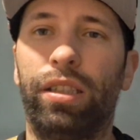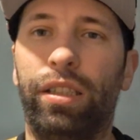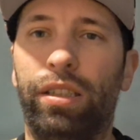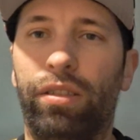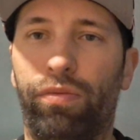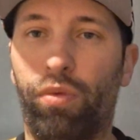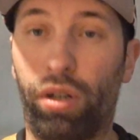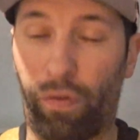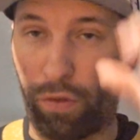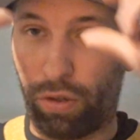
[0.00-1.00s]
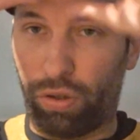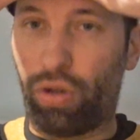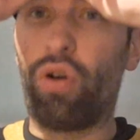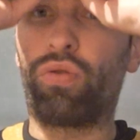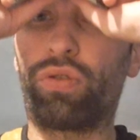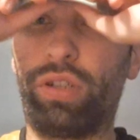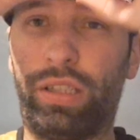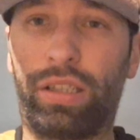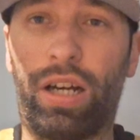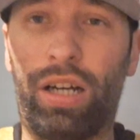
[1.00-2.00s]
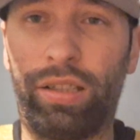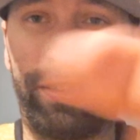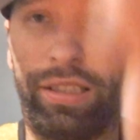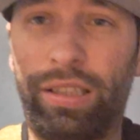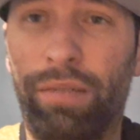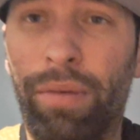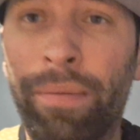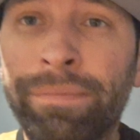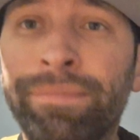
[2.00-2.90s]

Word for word: the wonderful Oakland Coliseum.